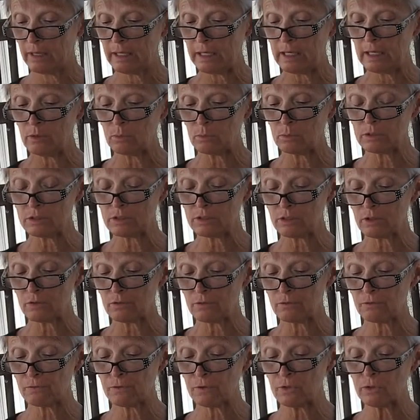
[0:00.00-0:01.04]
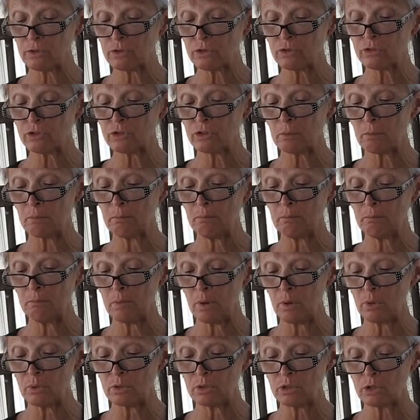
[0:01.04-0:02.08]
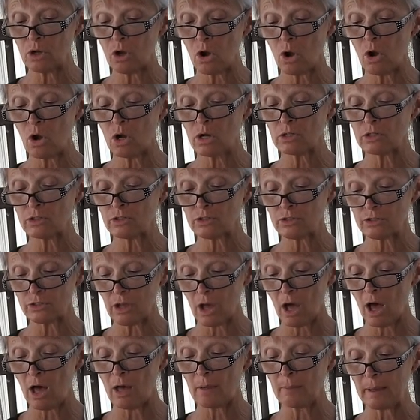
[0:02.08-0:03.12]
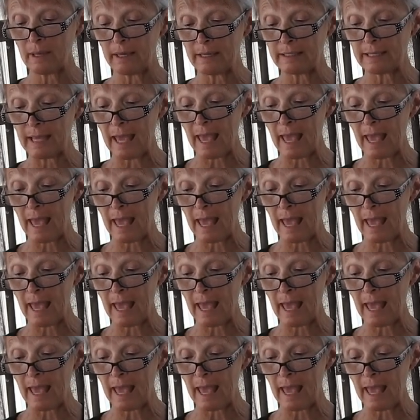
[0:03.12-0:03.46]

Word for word: It was the first motor car Saab had